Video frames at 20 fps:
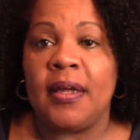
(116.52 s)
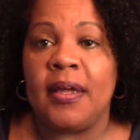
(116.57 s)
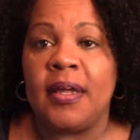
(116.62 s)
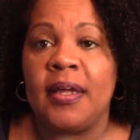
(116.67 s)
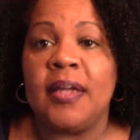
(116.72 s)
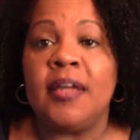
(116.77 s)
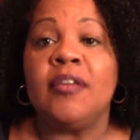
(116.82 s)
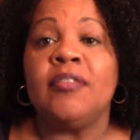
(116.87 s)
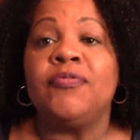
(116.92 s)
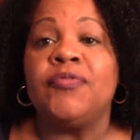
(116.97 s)

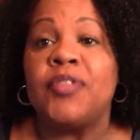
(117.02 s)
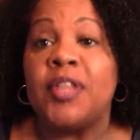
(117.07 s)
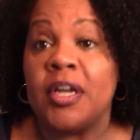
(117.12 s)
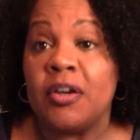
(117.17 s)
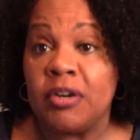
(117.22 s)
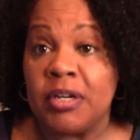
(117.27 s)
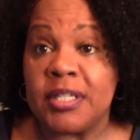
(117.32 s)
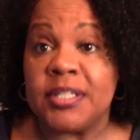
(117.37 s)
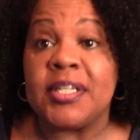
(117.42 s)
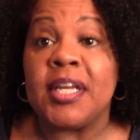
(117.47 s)
if there
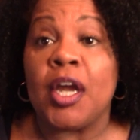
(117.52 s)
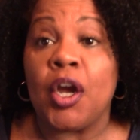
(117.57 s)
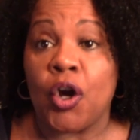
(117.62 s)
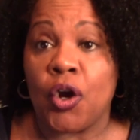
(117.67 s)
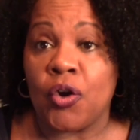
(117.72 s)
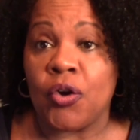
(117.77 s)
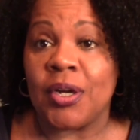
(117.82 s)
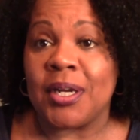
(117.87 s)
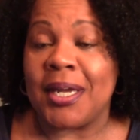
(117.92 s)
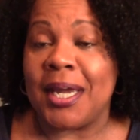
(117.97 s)
is a
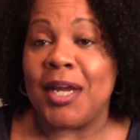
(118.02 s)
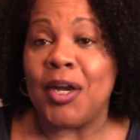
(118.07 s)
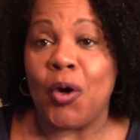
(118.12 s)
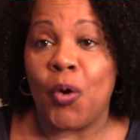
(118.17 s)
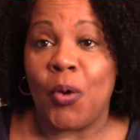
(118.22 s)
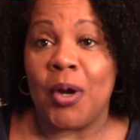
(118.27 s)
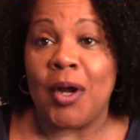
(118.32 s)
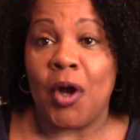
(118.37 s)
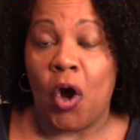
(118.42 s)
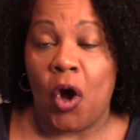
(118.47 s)
hurricane
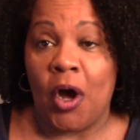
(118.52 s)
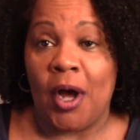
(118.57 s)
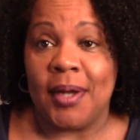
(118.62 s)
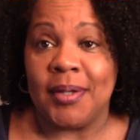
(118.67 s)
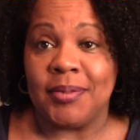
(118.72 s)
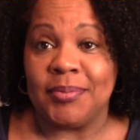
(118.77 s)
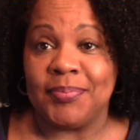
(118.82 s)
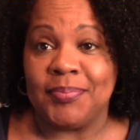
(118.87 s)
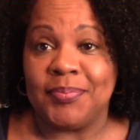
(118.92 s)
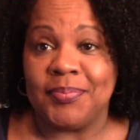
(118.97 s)
going
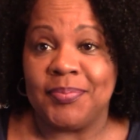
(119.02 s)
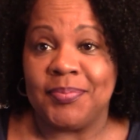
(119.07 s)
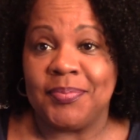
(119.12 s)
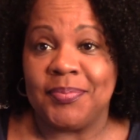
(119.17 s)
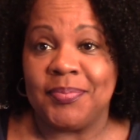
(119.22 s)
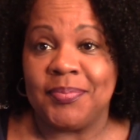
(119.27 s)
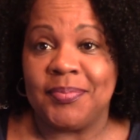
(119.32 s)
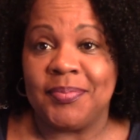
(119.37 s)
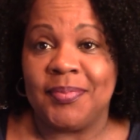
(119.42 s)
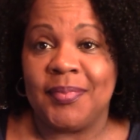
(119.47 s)
on
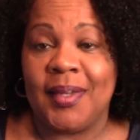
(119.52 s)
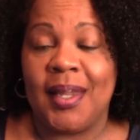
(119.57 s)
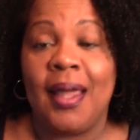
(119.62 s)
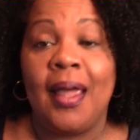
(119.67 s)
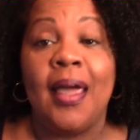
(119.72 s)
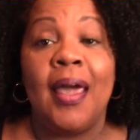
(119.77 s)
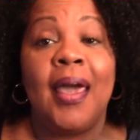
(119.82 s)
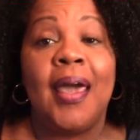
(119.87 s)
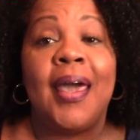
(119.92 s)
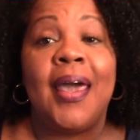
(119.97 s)

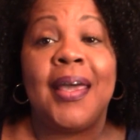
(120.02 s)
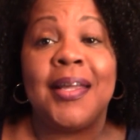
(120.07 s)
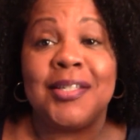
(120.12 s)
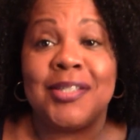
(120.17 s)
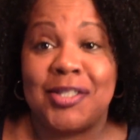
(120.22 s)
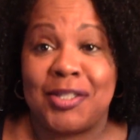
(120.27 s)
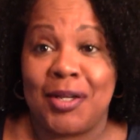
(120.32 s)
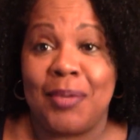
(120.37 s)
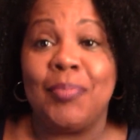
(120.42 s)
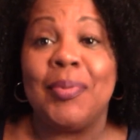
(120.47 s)
and
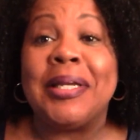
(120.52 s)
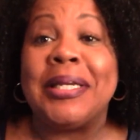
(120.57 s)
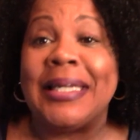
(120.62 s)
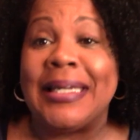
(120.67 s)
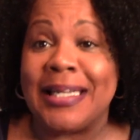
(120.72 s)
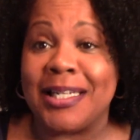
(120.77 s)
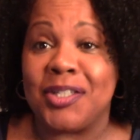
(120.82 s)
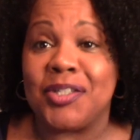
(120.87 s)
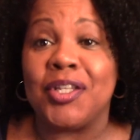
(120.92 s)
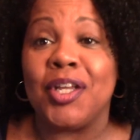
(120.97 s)
somebody
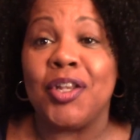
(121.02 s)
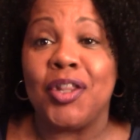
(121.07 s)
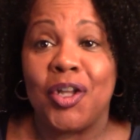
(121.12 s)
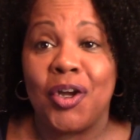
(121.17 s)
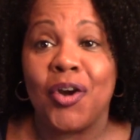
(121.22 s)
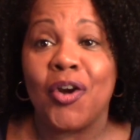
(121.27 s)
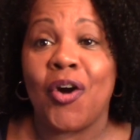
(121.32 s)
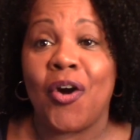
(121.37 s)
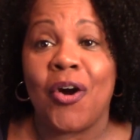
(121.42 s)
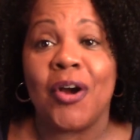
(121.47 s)
gets in
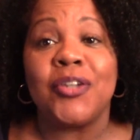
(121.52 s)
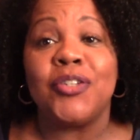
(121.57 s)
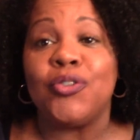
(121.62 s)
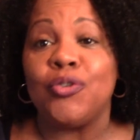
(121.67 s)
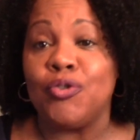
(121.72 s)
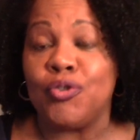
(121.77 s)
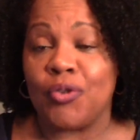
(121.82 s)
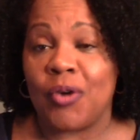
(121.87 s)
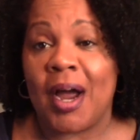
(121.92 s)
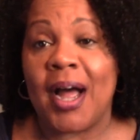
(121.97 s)
their car to
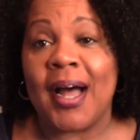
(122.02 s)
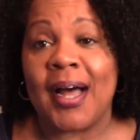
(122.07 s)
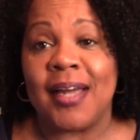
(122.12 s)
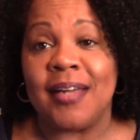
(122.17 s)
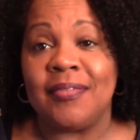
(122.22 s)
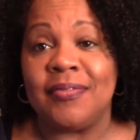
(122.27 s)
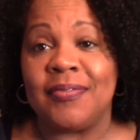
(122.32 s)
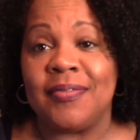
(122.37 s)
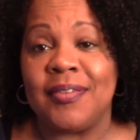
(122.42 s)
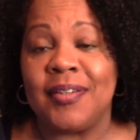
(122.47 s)

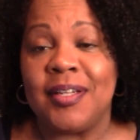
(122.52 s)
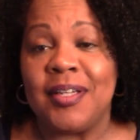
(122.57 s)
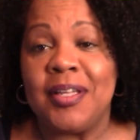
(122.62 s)
drive,